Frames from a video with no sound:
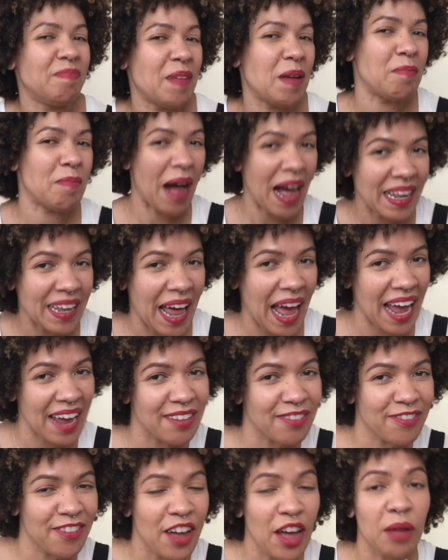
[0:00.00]
in my
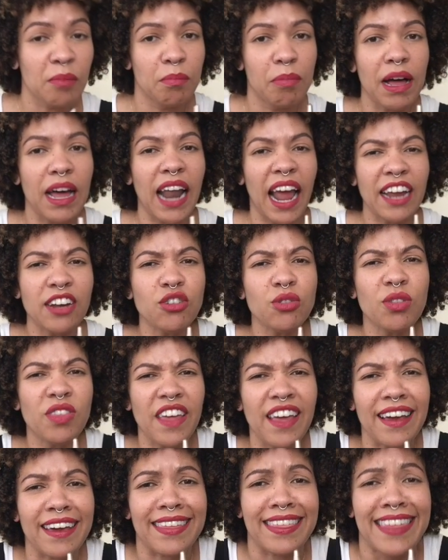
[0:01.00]
life. But I do
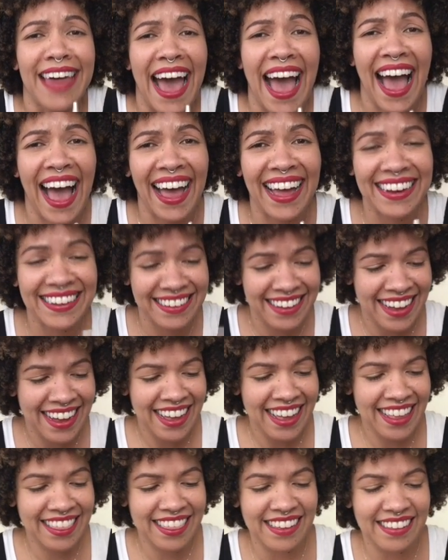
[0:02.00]
think that
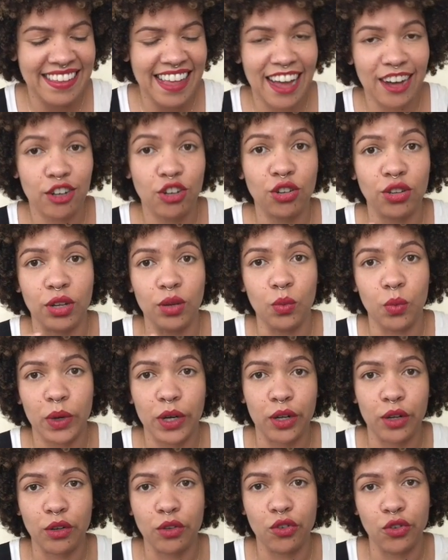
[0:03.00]
this actually
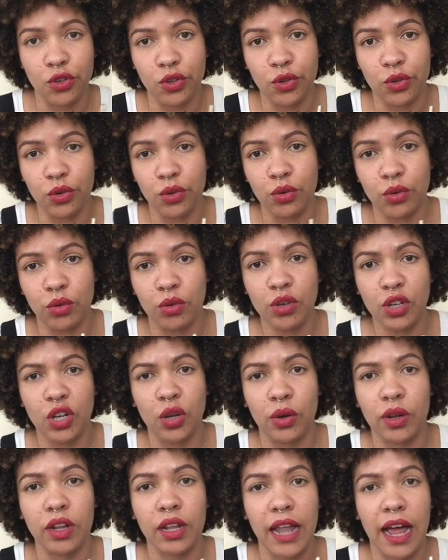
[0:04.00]
will do,
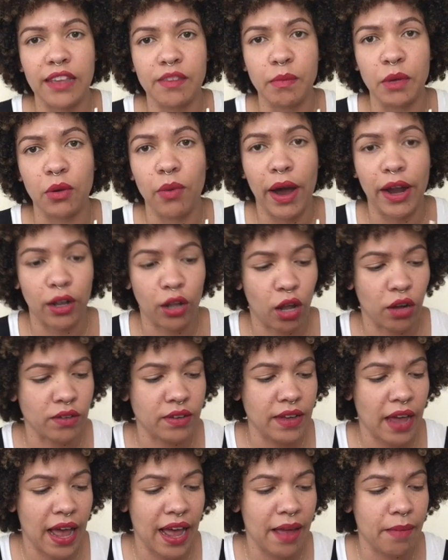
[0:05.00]
it'll last me quite a long
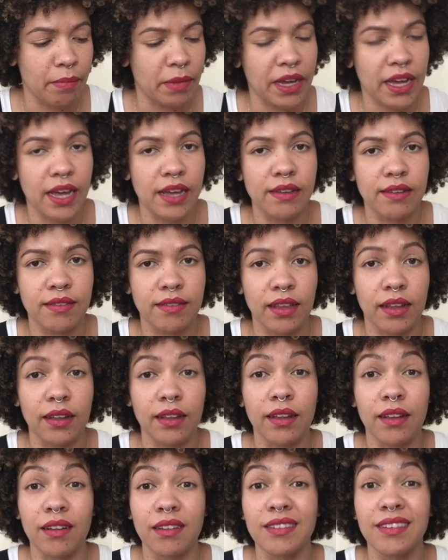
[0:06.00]
time, because a
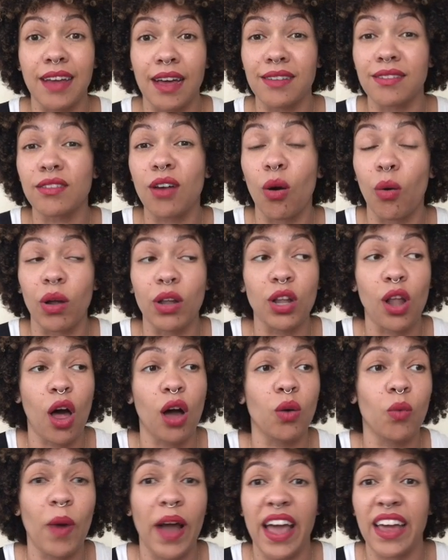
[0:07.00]
little does go a
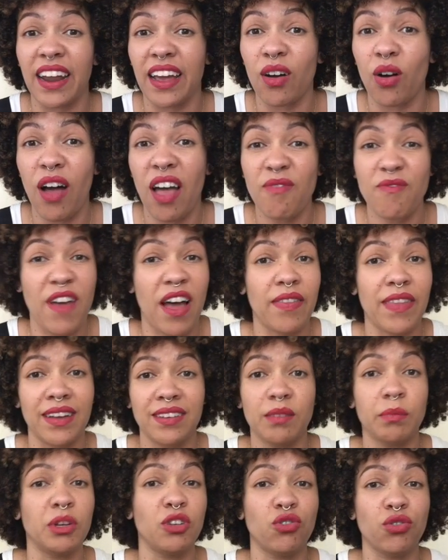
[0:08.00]
long way. And I found that
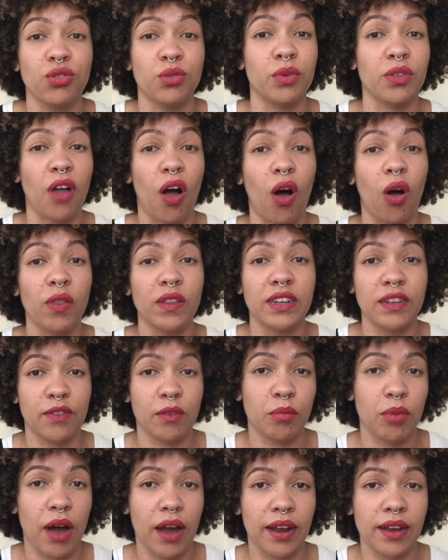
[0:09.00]
to be true with all the
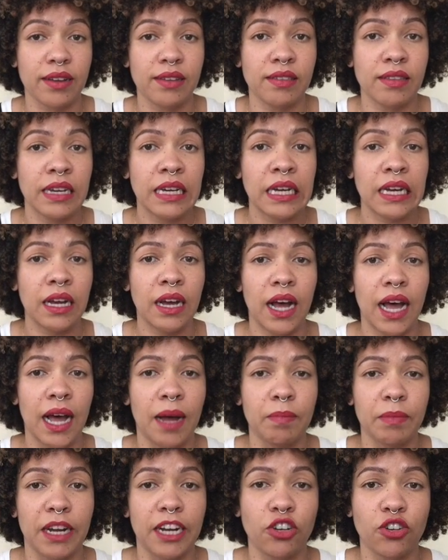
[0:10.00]
different products
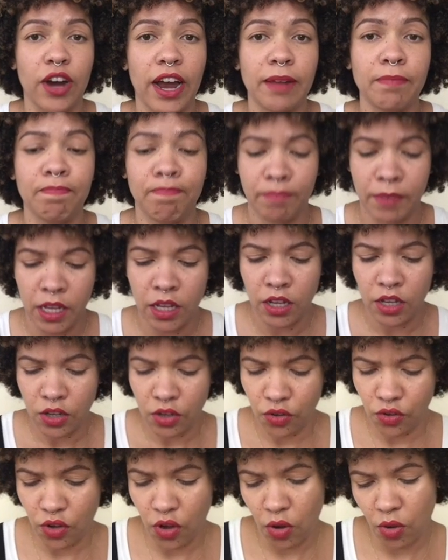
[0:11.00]
that I tried.
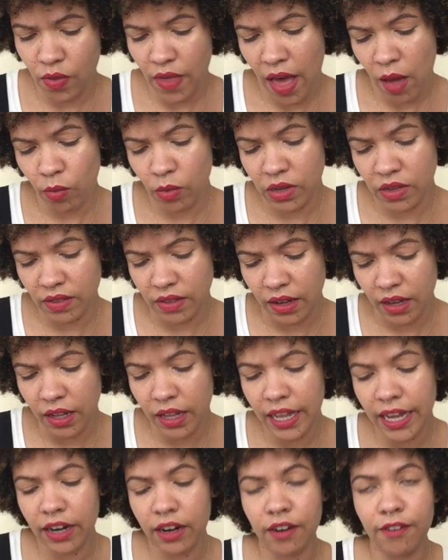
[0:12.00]
So that was the
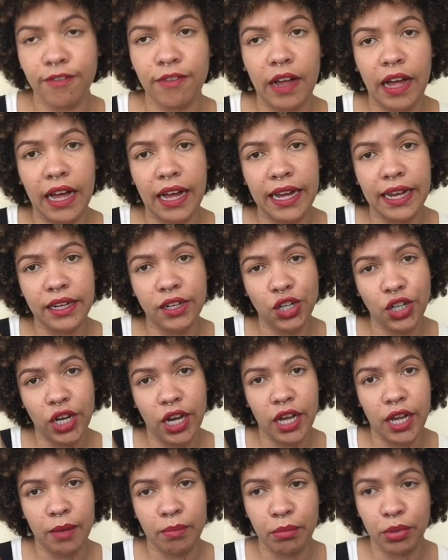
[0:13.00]
Clarify
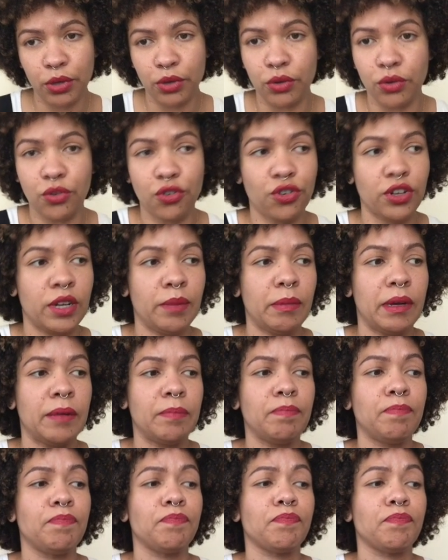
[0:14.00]
Shampoo Treatment.